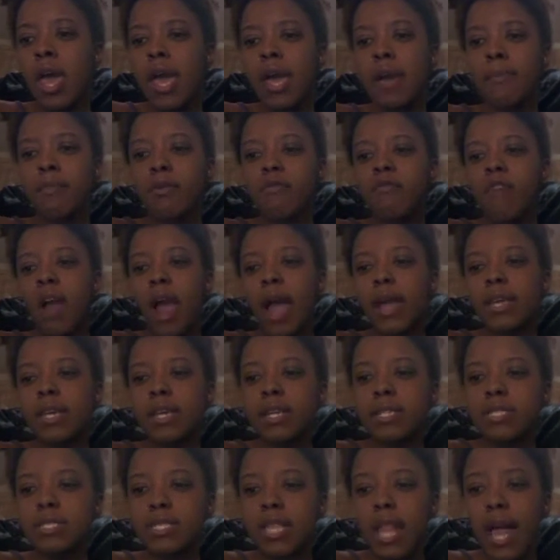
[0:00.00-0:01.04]
And
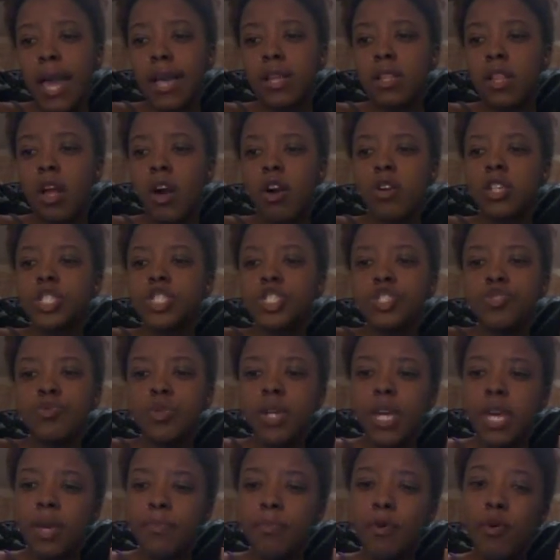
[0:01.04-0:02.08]
Mariah is like, long as you
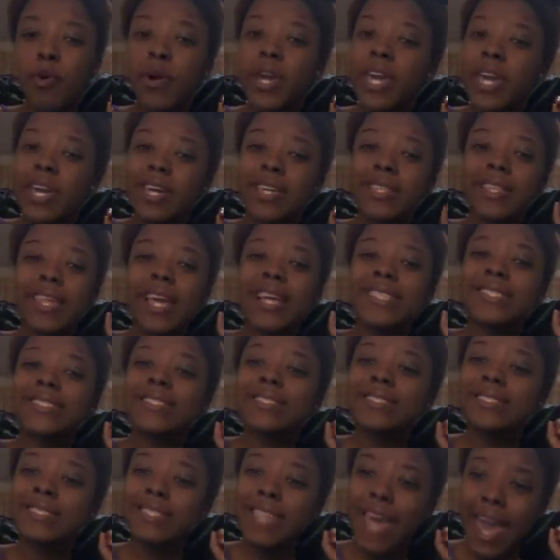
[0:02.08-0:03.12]
keep on kicking that
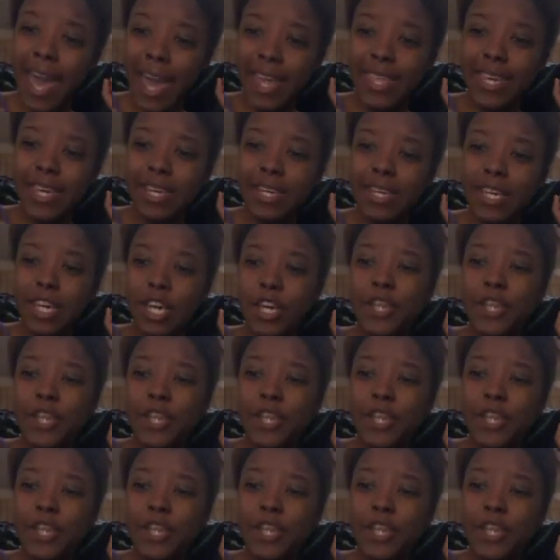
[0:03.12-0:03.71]
static,